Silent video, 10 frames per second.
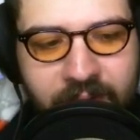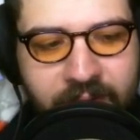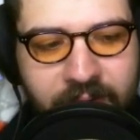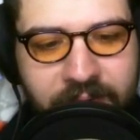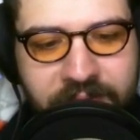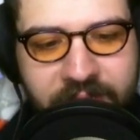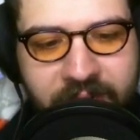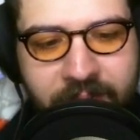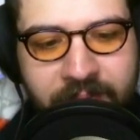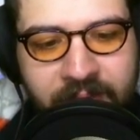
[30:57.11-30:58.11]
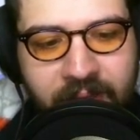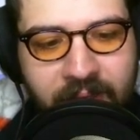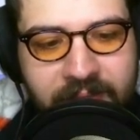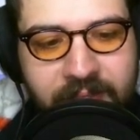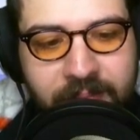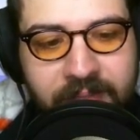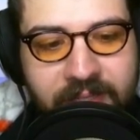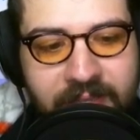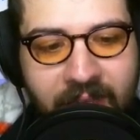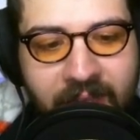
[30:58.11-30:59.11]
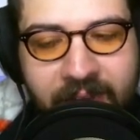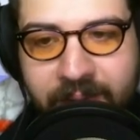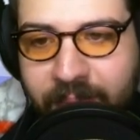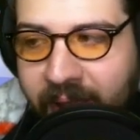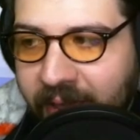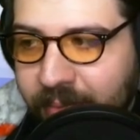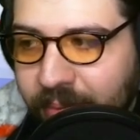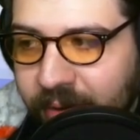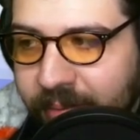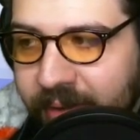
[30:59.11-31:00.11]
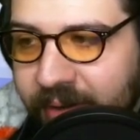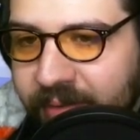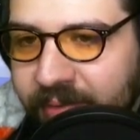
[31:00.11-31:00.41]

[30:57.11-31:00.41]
No shame. Custom design path permit.